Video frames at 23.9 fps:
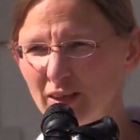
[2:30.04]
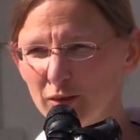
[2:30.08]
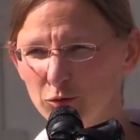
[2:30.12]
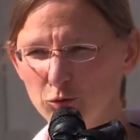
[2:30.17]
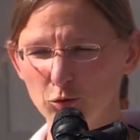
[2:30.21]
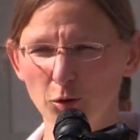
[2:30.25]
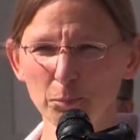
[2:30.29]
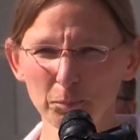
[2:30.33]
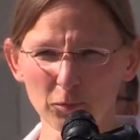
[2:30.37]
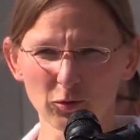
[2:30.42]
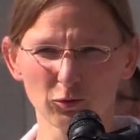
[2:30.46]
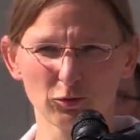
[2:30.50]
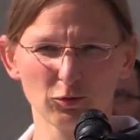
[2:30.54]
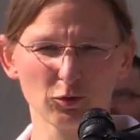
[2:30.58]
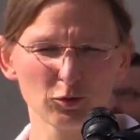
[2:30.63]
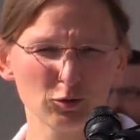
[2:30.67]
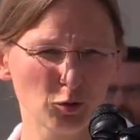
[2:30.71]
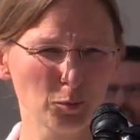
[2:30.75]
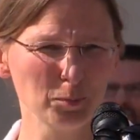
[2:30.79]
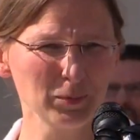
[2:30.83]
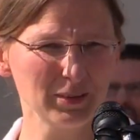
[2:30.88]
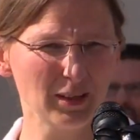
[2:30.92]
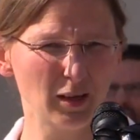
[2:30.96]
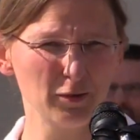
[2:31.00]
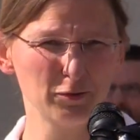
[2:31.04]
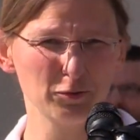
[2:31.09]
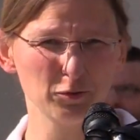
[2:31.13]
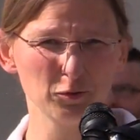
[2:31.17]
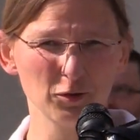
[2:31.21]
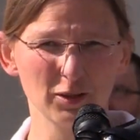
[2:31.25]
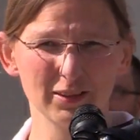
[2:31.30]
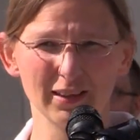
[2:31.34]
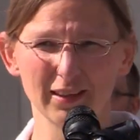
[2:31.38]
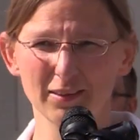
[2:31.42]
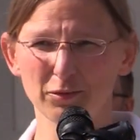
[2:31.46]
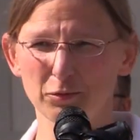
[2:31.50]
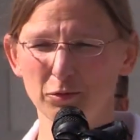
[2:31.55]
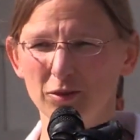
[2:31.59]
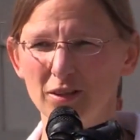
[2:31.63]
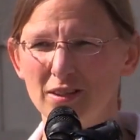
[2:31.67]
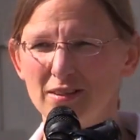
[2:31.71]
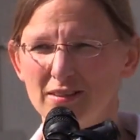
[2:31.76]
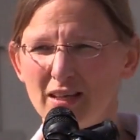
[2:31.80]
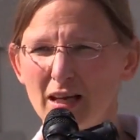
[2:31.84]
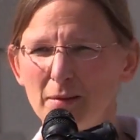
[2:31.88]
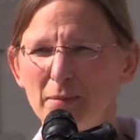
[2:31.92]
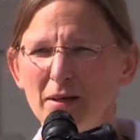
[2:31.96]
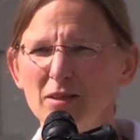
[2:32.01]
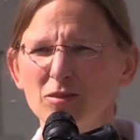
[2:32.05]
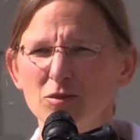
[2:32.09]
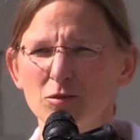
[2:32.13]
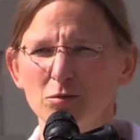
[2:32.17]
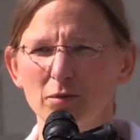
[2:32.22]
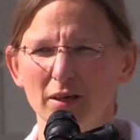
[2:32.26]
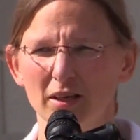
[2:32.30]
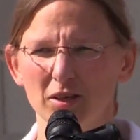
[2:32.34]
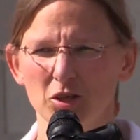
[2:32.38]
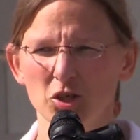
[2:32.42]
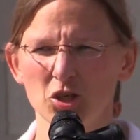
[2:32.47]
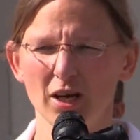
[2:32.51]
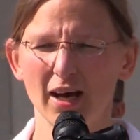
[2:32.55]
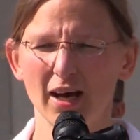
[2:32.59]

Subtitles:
You are not wise enough to think for yourself.